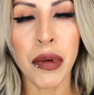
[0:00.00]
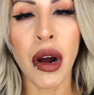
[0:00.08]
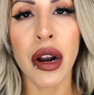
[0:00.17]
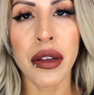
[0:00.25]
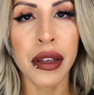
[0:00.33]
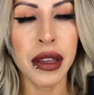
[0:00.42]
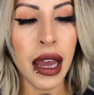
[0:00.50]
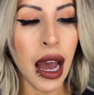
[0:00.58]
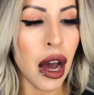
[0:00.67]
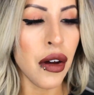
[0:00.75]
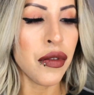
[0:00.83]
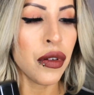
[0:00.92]
product that they
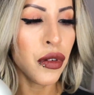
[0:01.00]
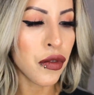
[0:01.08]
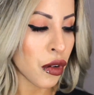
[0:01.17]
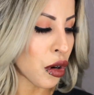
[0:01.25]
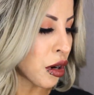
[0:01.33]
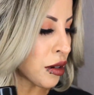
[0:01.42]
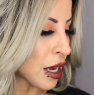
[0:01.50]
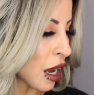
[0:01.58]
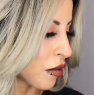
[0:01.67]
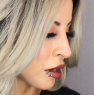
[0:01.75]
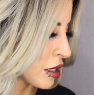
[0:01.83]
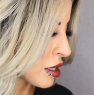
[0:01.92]
have for
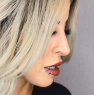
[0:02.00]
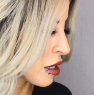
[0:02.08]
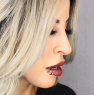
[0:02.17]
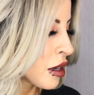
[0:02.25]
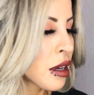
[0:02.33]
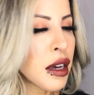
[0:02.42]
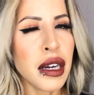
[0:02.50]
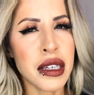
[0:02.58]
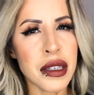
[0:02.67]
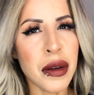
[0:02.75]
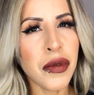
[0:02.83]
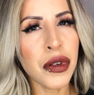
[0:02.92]
Davines,
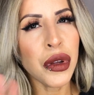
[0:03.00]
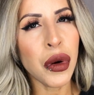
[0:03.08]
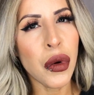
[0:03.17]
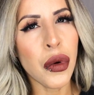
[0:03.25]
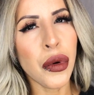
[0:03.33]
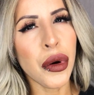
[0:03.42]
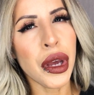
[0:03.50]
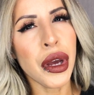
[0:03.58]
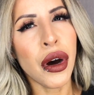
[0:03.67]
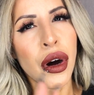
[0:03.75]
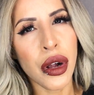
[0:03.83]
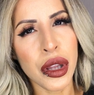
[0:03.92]
except for the Oi
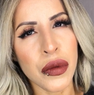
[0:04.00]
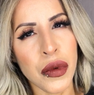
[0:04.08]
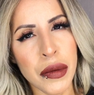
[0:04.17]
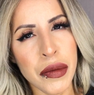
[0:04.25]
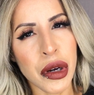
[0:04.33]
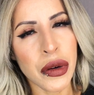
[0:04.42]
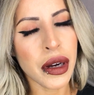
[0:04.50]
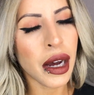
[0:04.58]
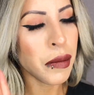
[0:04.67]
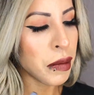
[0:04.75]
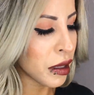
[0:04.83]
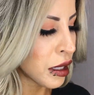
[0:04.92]
all-in-one milk,
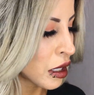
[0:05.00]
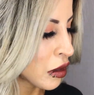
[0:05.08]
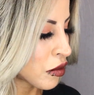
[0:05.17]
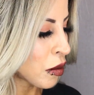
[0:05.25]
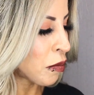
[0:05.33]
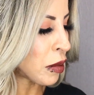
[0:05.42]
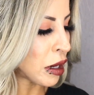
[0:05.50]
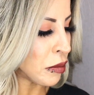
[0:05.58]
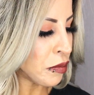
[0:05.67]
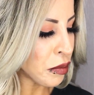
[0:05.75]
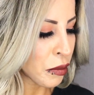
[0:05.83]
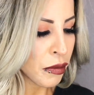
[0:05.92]
I believe. But
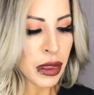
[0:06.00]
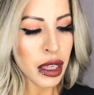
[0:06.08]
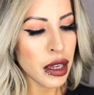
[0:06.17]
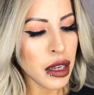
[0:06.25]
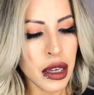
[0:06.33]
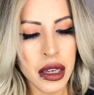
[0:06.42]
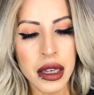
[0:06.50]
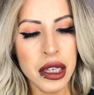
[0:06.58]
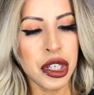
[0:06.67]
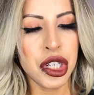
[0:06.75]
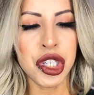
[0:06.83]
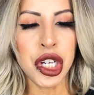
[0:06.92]

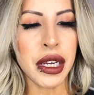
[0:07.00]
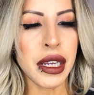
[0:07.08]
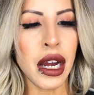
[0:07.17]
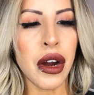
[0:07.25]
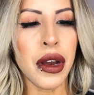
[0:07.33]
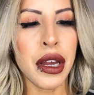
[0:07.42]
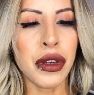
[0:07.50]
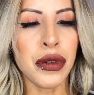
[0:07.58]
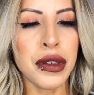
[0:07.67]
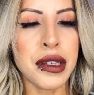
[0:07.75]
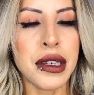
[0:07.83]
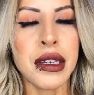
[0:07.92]
just check it out and
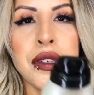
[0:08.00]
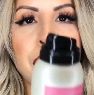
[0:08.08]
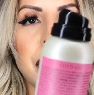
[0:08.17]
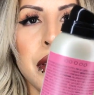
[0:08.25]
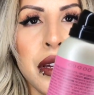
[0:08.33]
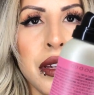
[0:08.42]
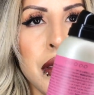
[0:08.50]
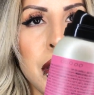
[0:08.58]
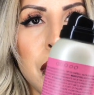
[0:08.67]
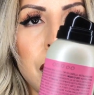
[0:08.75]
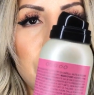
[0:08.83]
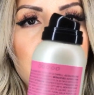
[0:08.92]
you'll see. So like
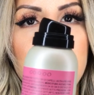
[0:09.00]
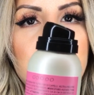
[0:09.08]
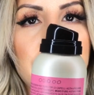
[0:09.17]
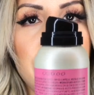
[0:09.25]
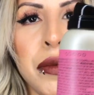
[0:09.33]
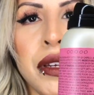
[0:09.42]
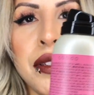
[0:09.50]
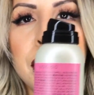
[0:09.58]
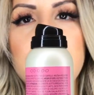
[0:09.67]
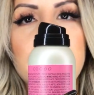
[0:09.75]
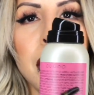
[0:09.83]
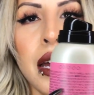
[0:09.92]
even with the Shimmery Mist,
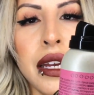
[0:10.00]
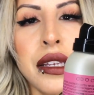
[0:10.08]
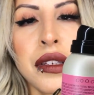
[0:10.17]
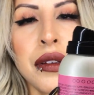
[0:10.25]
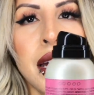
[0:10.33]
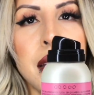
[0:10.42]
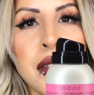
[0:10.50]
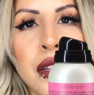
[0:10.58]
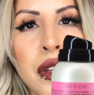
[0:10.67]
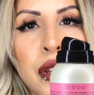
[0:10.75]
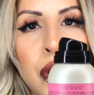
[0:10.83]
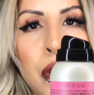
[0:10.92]
it's light, so it has
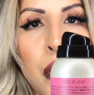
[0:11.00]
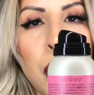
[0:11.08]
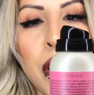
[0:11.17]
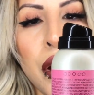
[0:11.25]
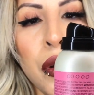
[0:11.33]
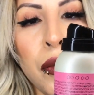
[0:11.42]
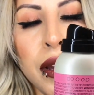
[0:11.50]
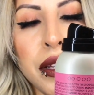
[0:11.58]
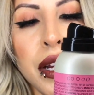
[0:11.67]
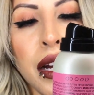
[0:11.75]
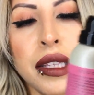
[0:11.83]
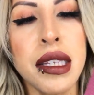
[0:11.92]
no red
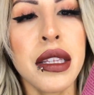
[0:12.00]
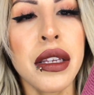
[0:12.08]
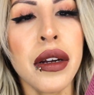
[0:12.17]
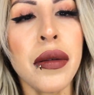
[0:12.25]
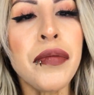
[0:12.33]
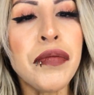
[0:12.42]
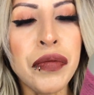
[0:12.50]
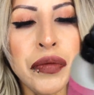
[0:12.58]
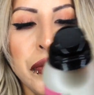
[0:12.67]
dots in there.